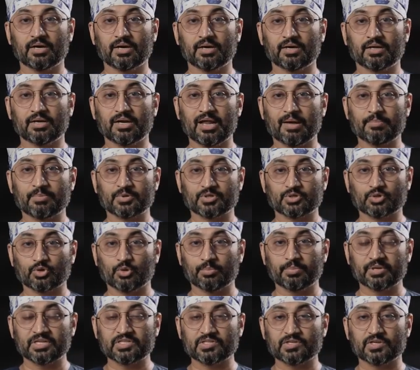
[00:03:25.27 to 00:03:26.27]
a
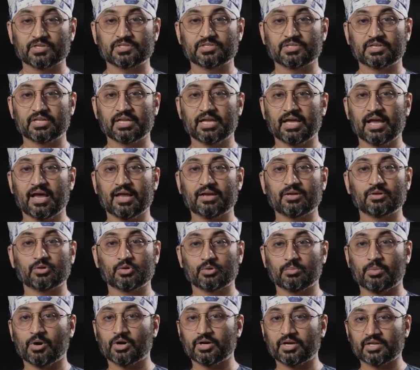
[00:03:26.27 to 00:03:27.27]
laparoscopic surgery, and a
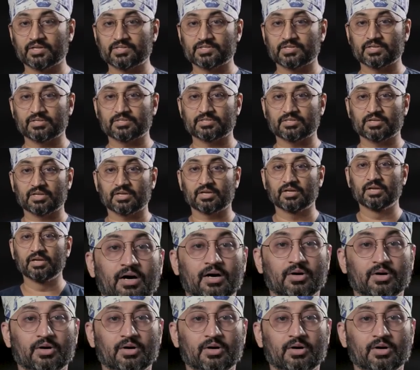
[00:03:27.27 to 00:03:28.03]
robotic surgery,